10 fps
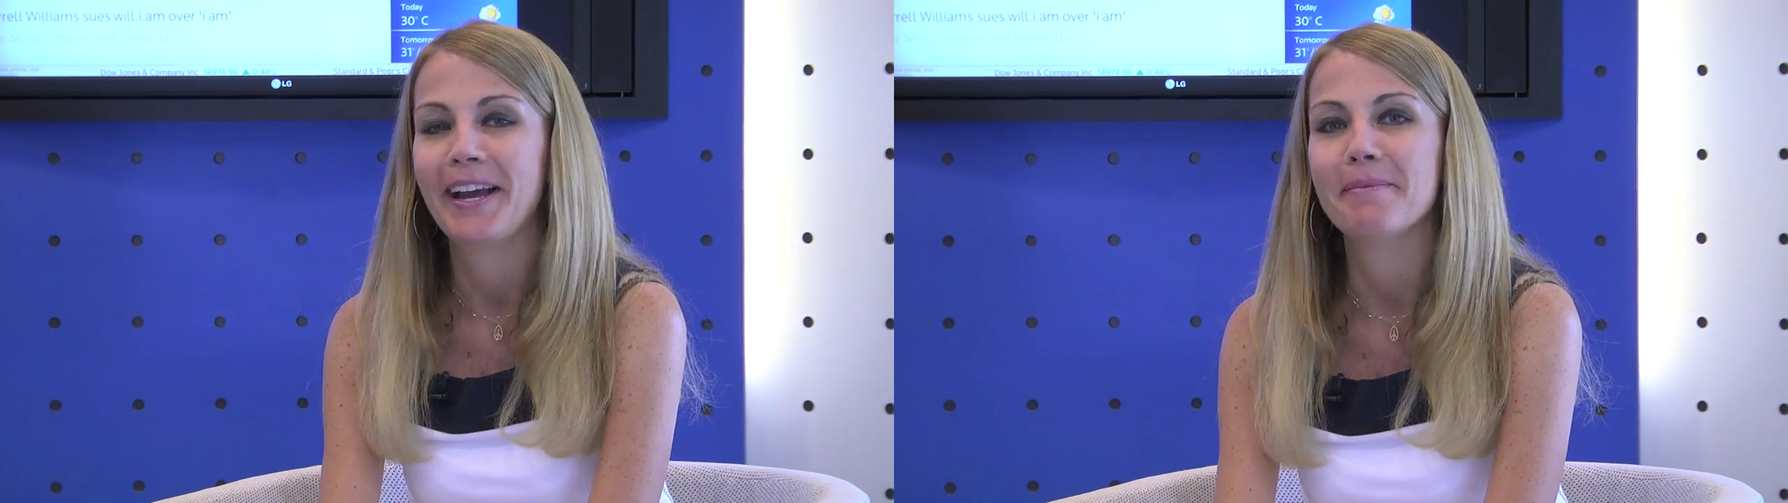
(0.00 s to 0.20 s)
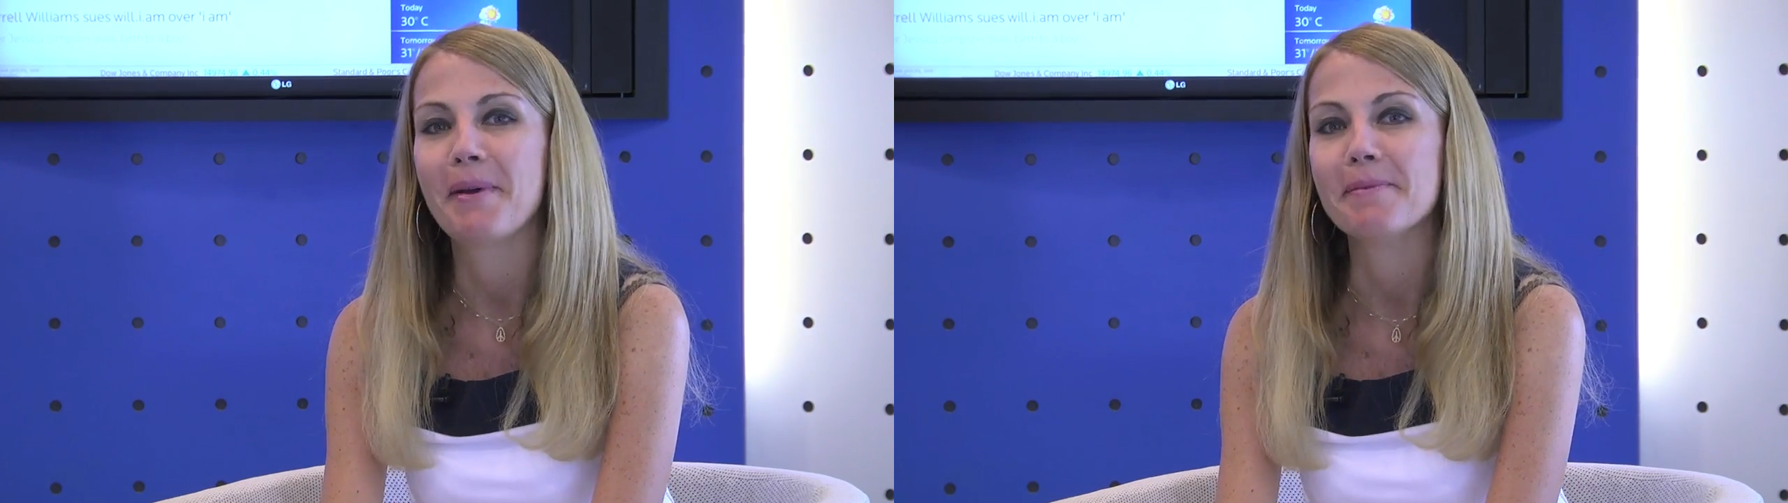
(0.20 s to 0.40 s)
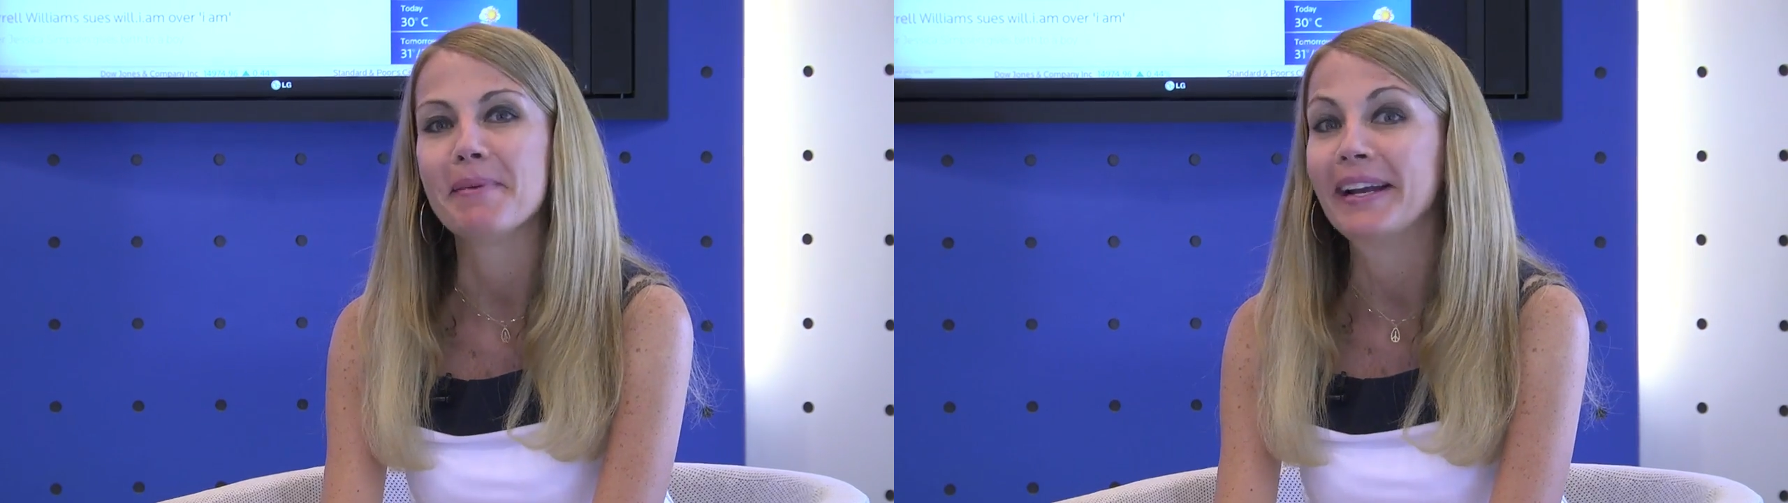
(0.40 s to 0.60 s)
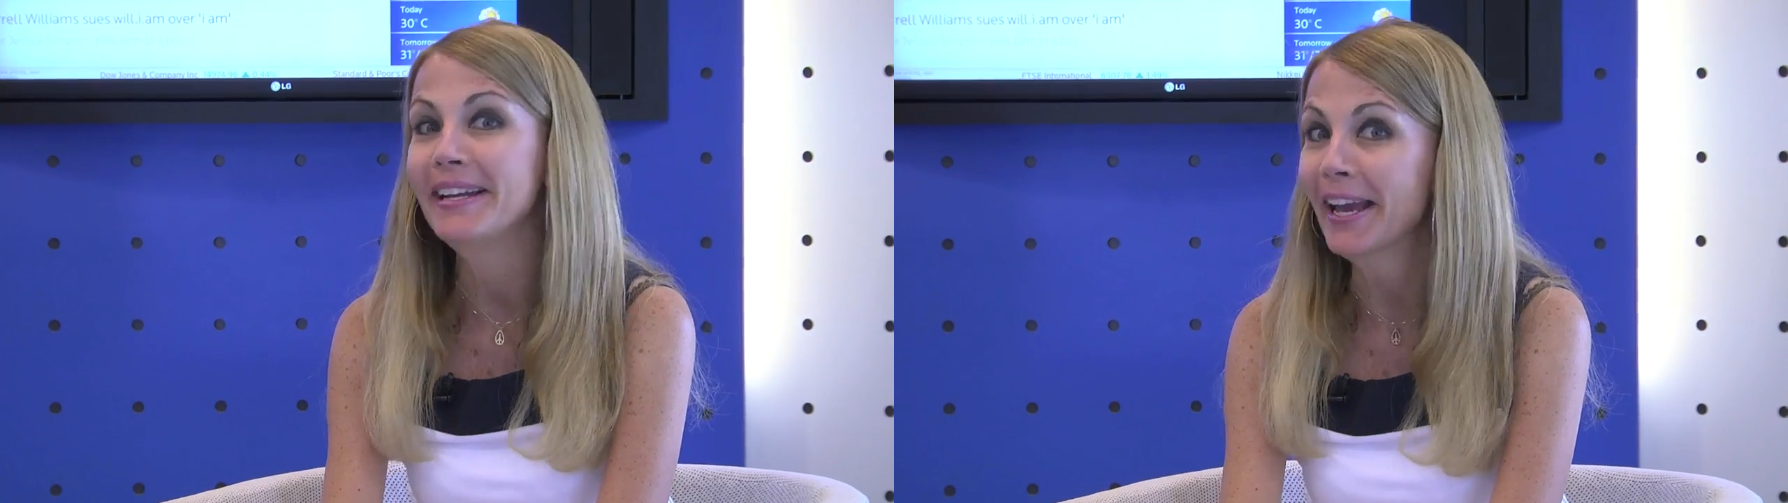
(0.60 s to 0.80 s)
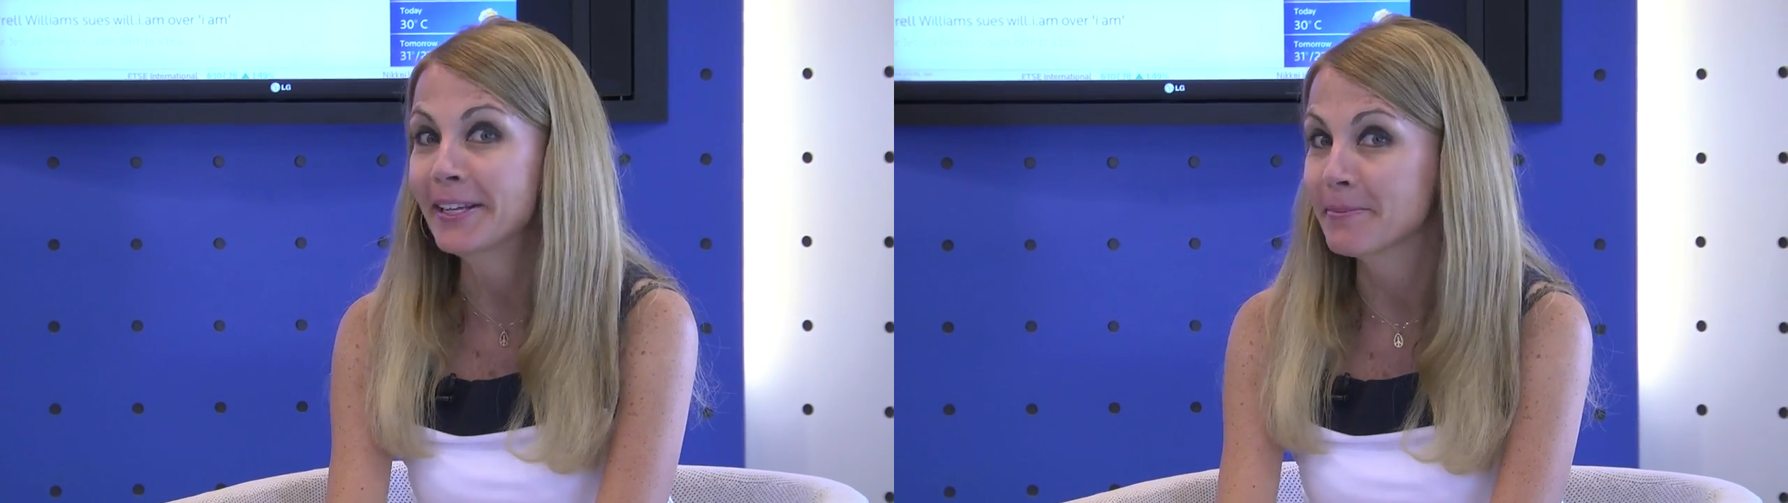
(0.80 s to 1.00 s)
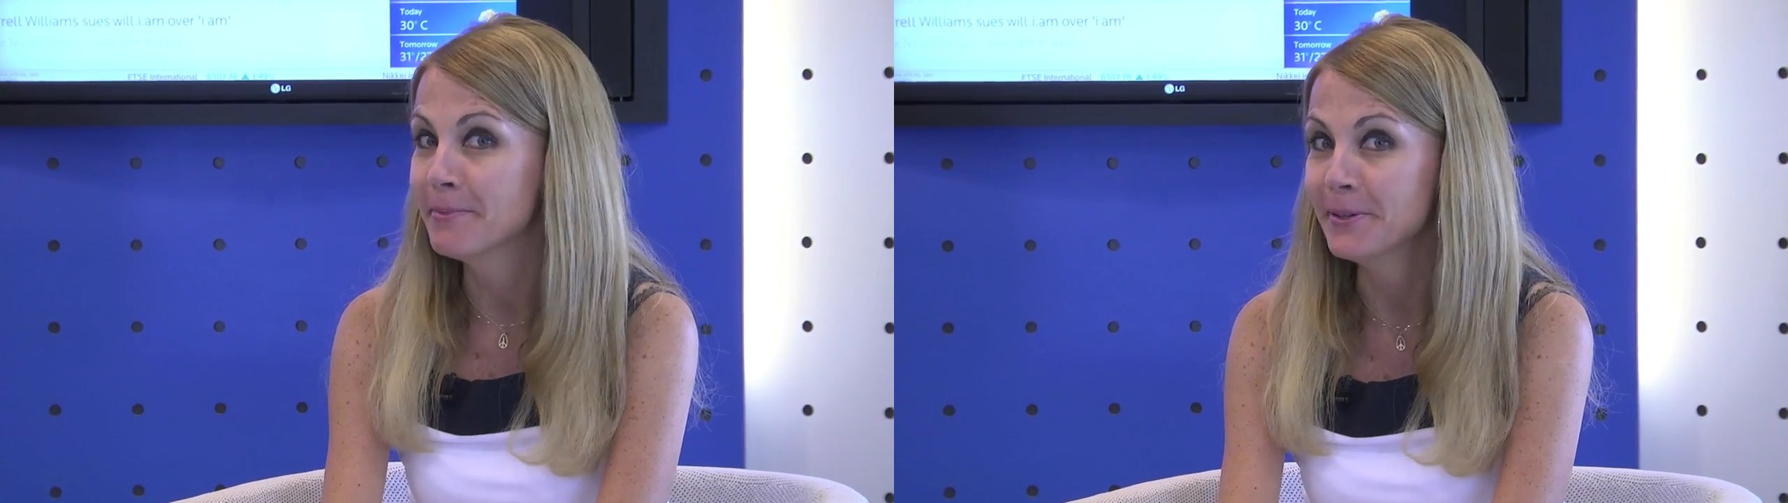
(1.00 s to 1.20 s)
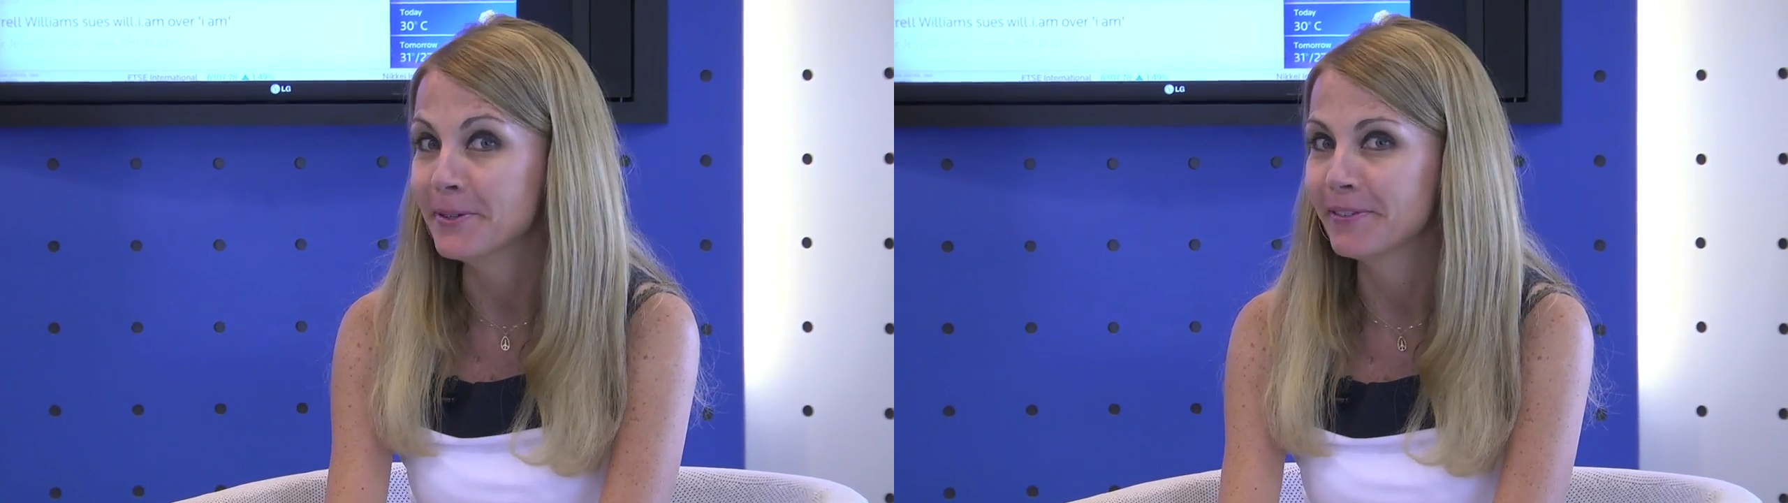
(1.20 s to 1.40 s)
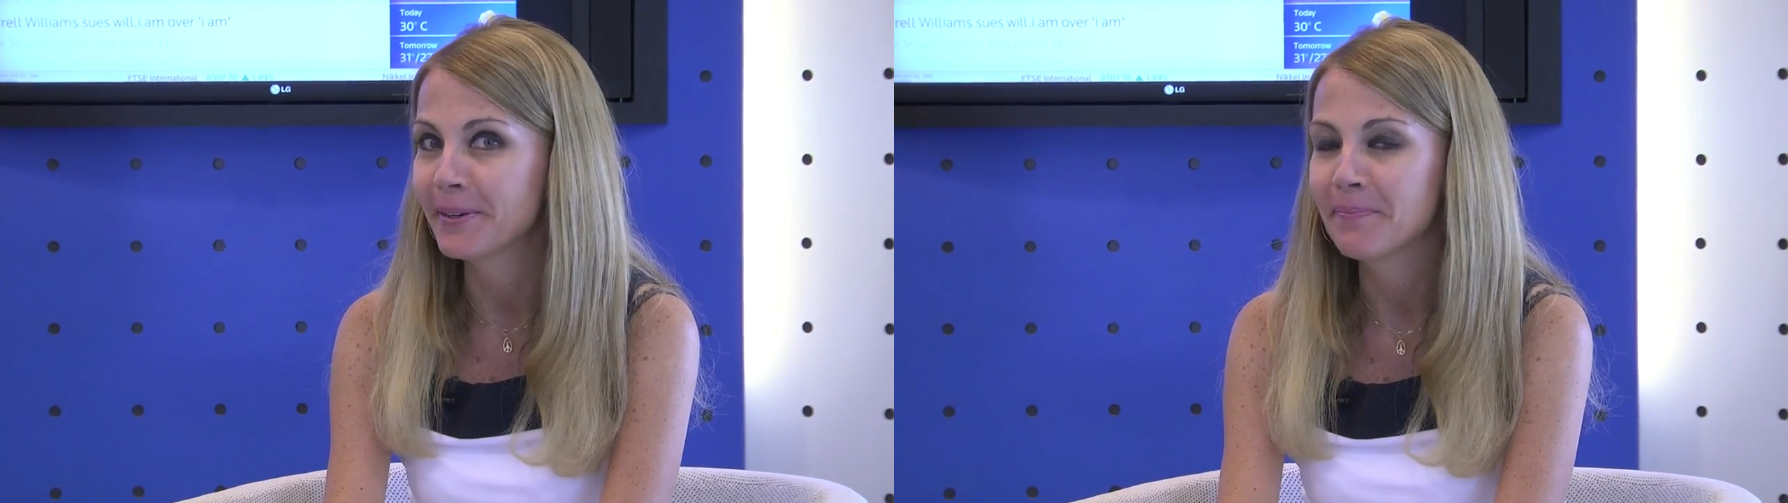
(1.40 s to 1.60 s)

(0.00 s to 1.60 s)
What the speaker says: about my next move.